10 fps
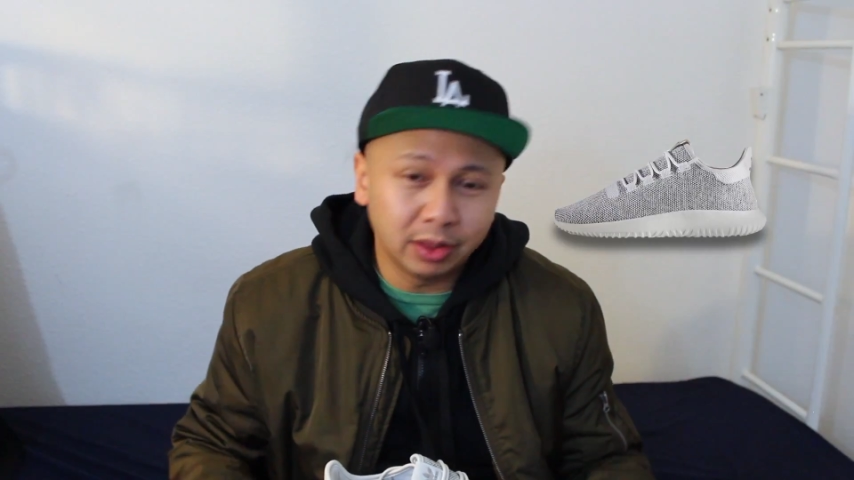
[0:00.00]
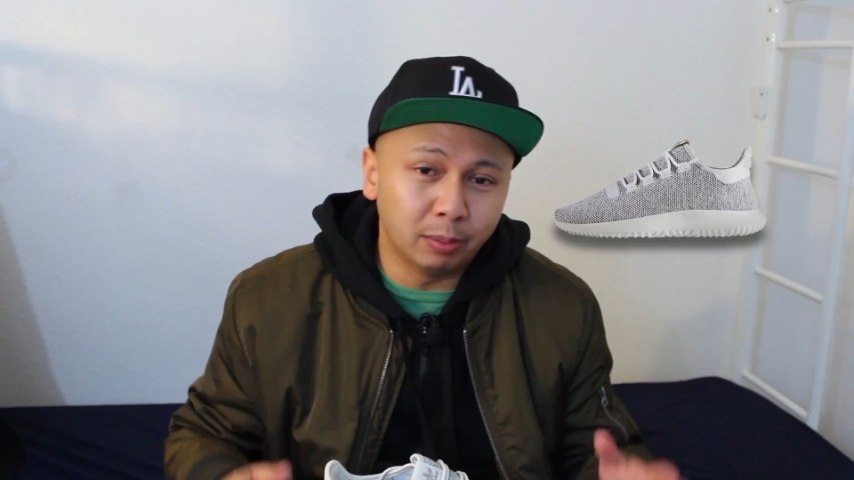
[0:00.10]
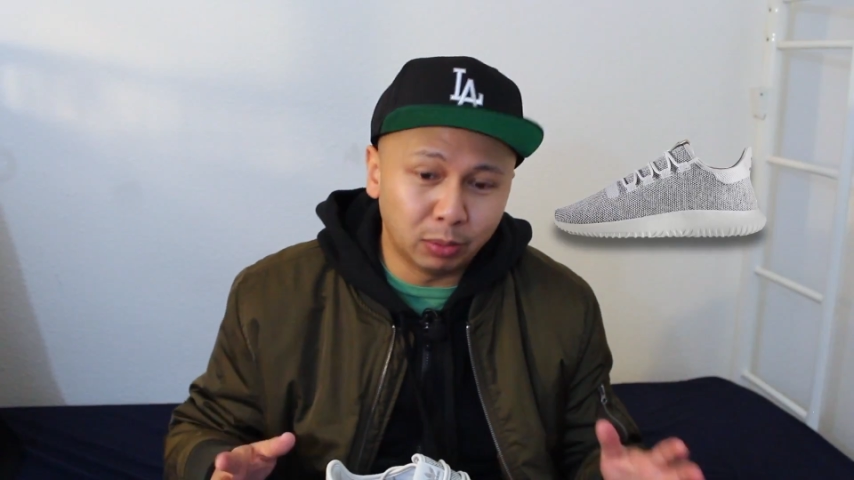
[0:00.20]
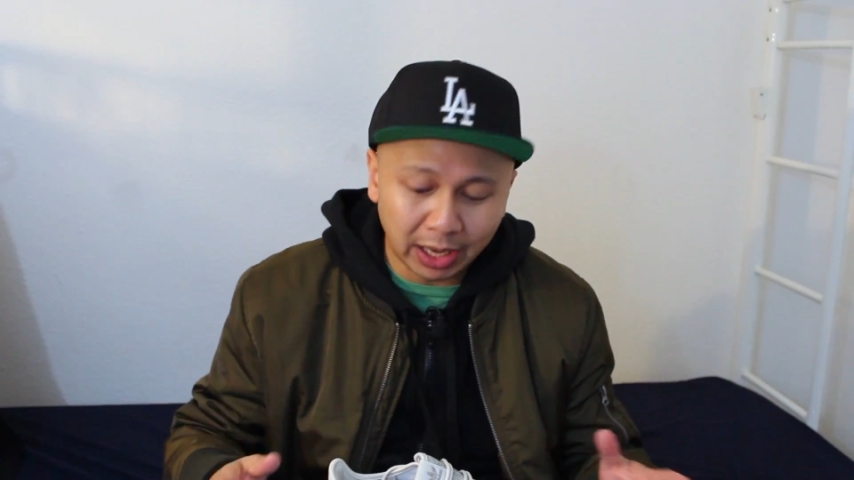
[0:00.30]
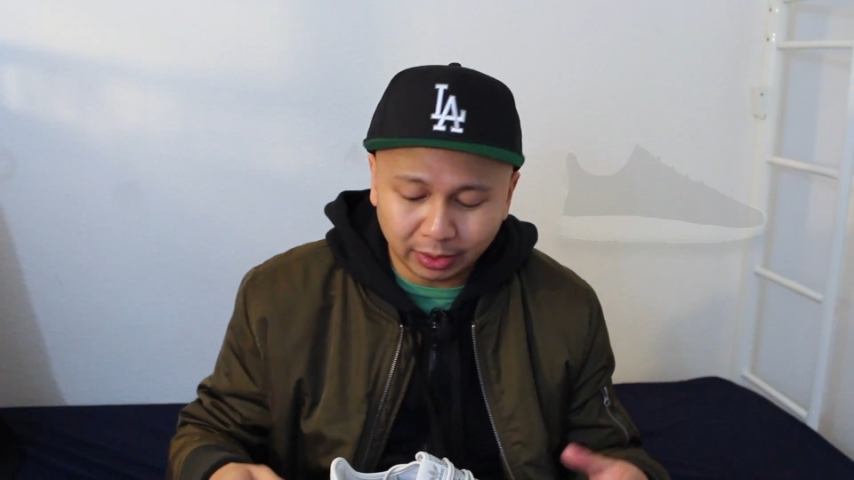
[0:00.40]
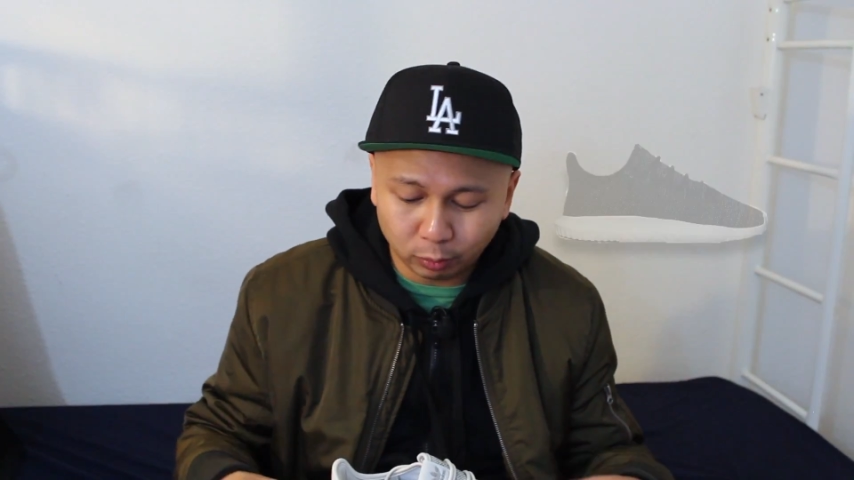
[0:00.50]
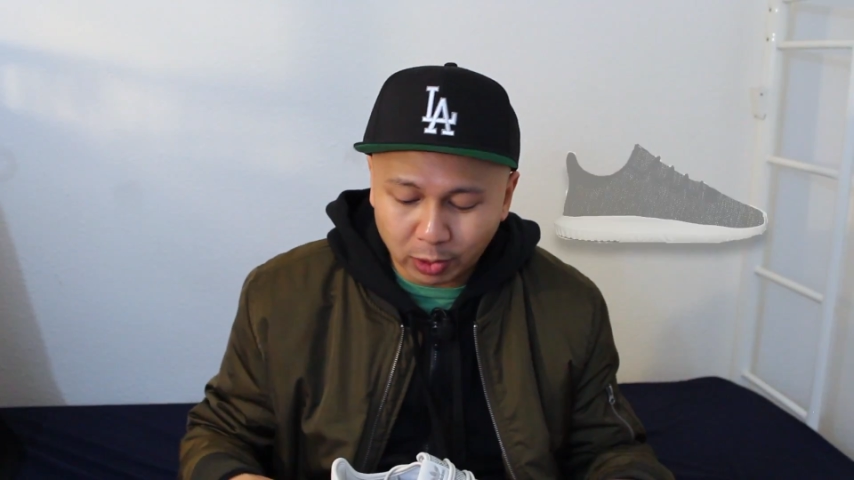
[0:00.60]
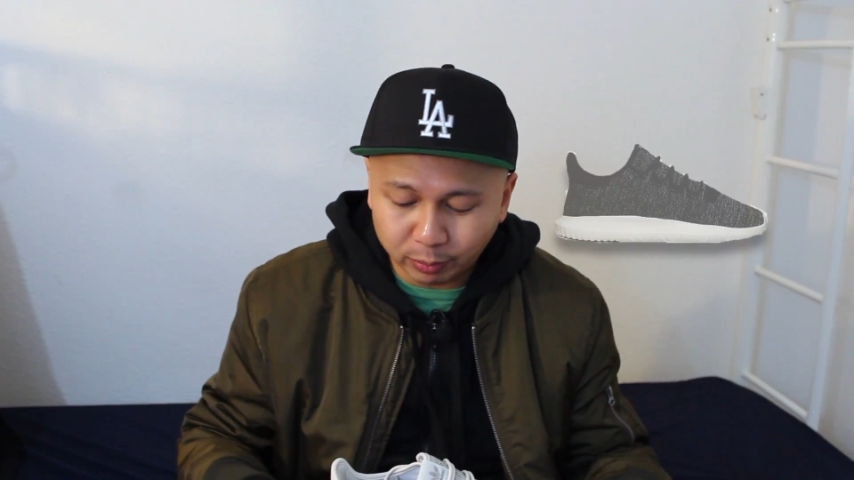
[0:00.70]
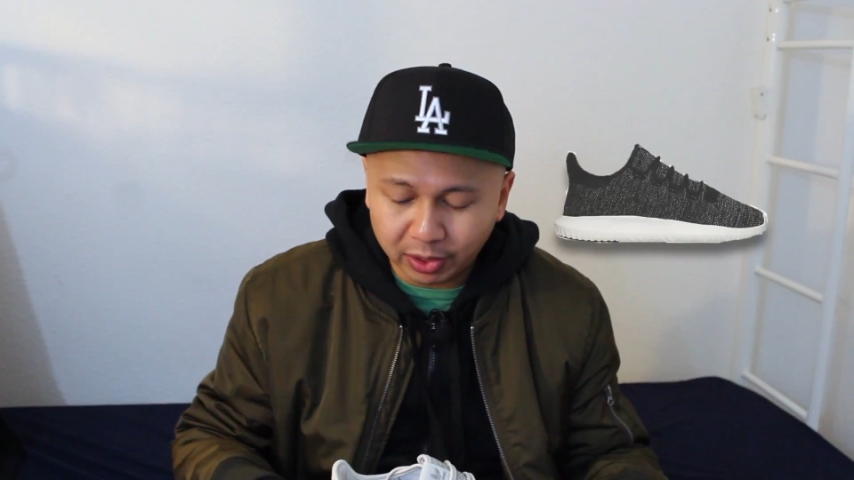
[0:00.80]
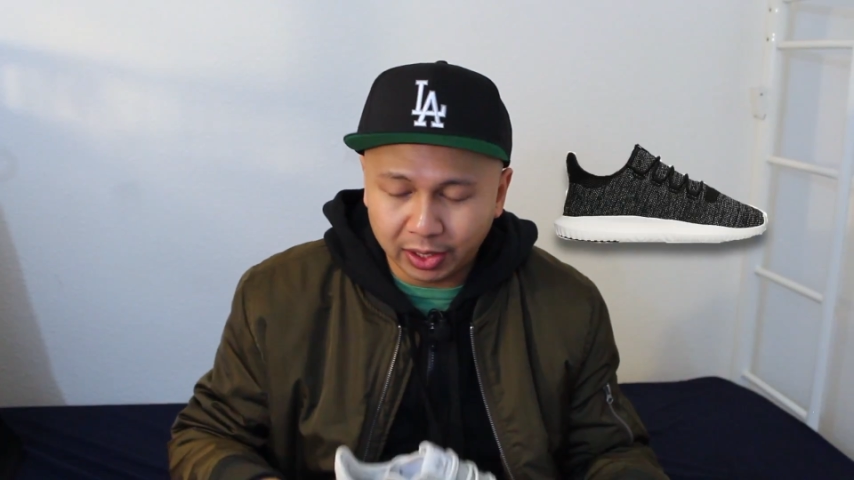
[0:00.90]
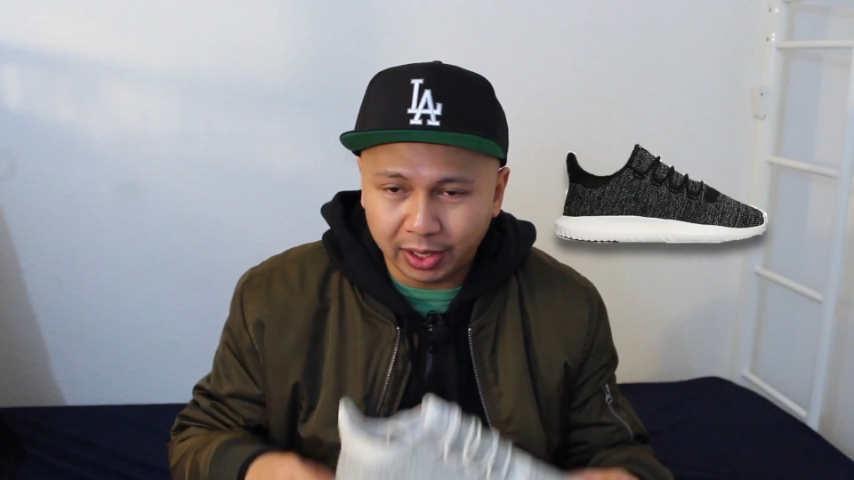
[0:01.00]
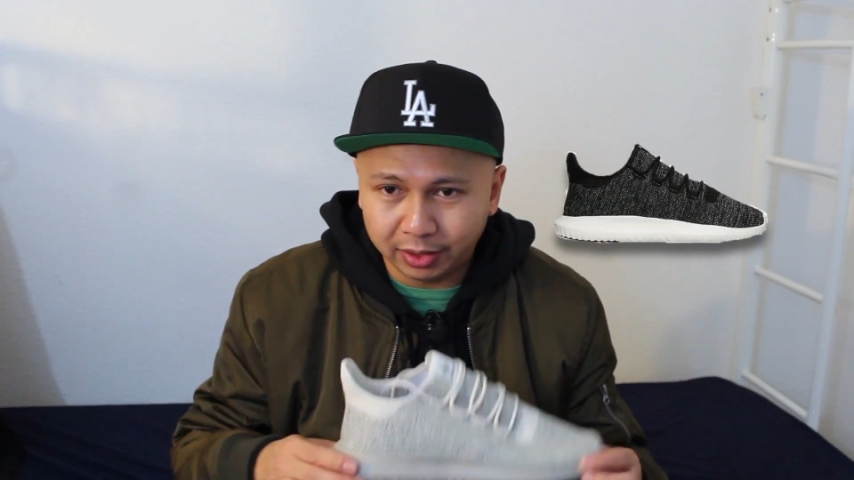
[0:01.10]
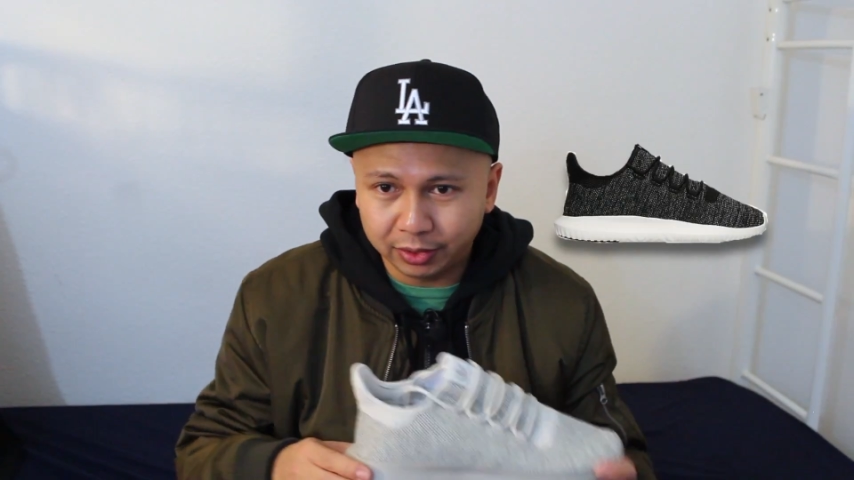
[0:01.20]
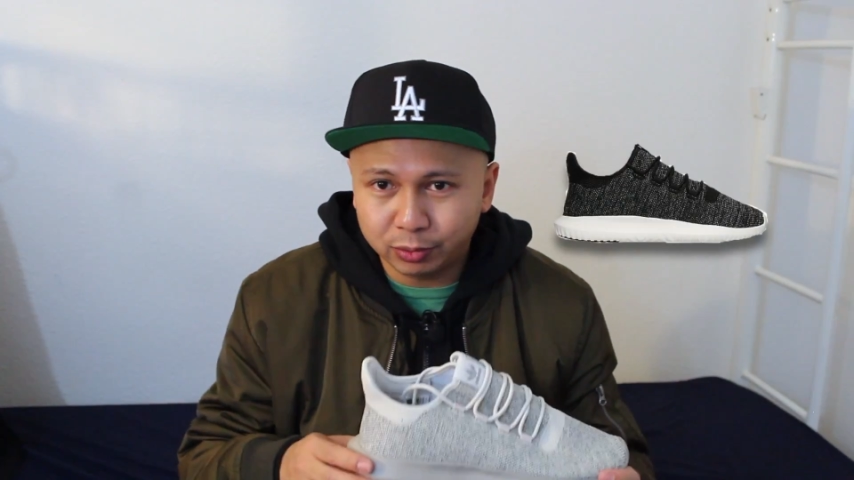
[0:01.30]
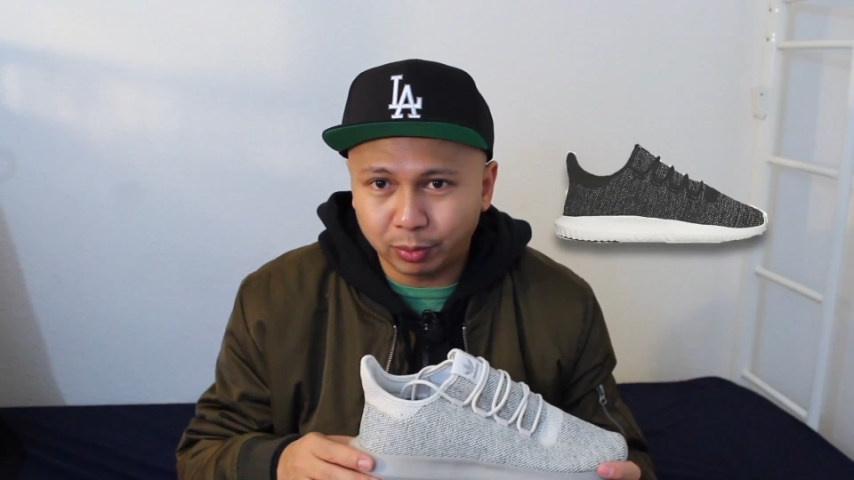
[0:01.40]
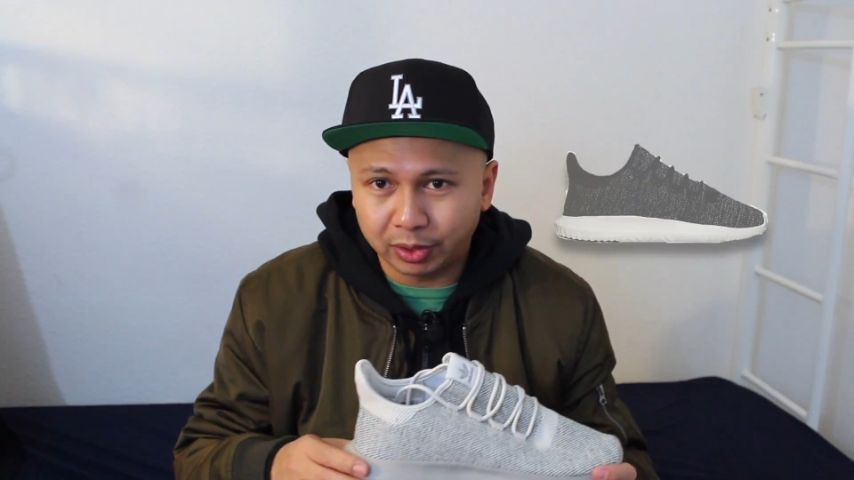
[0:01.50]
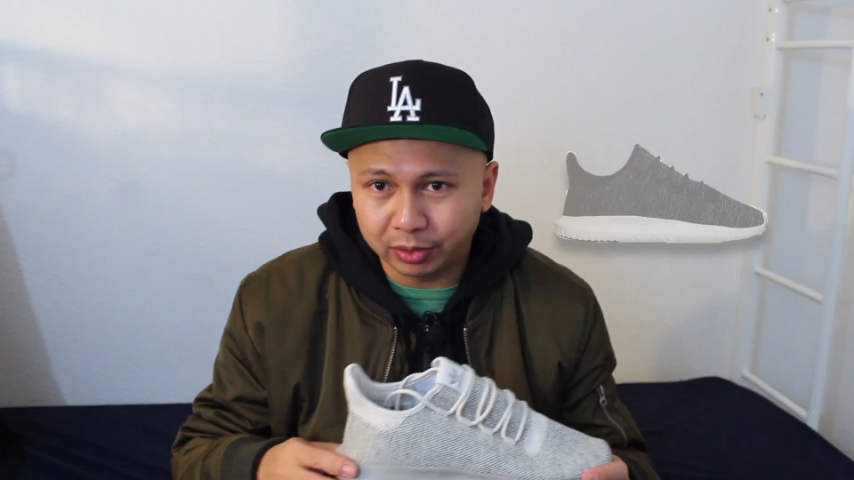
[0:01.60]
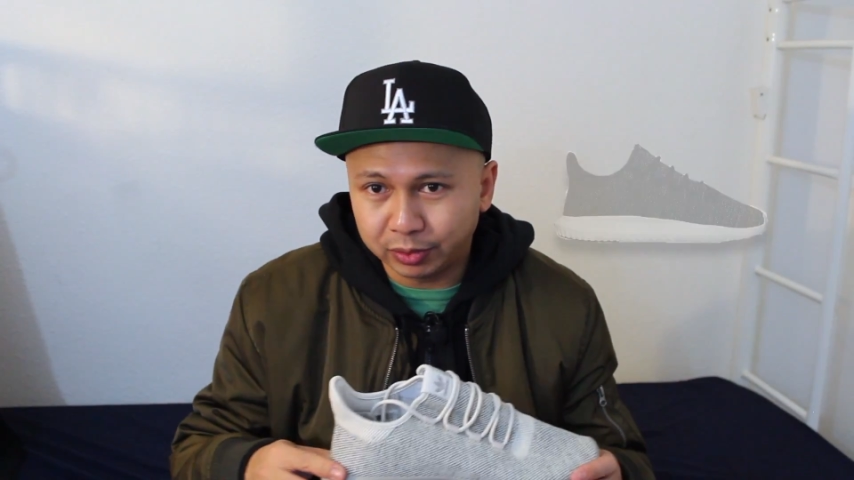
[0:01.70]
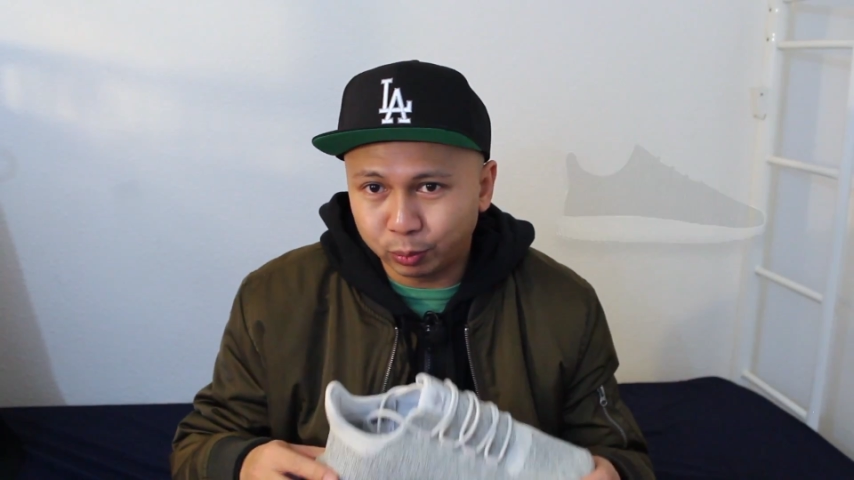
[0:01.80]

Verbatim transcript: the black and white one, and this one,